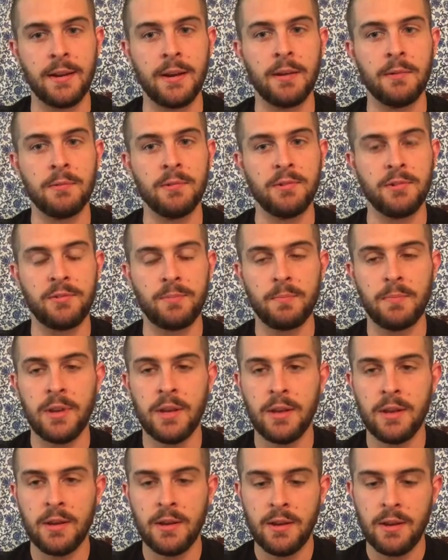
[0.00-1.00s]
I
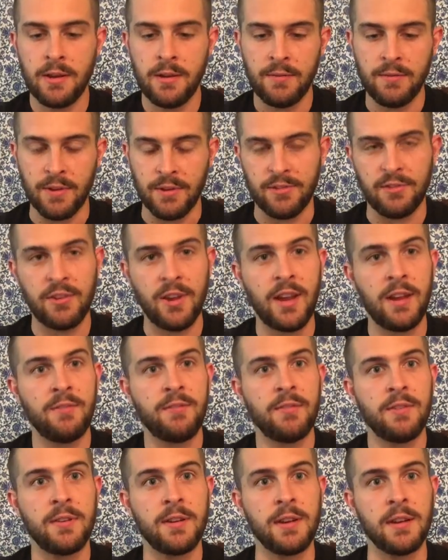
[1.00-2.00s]
felt
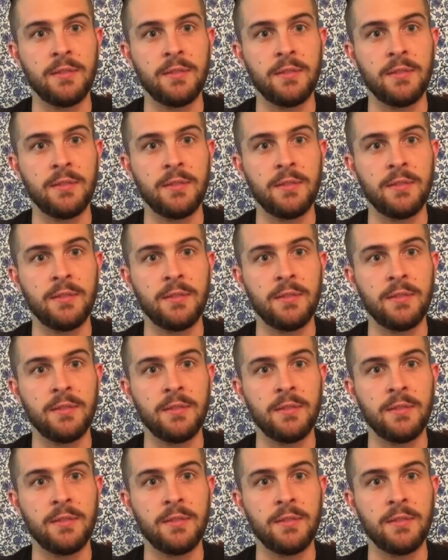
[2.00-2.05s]
safe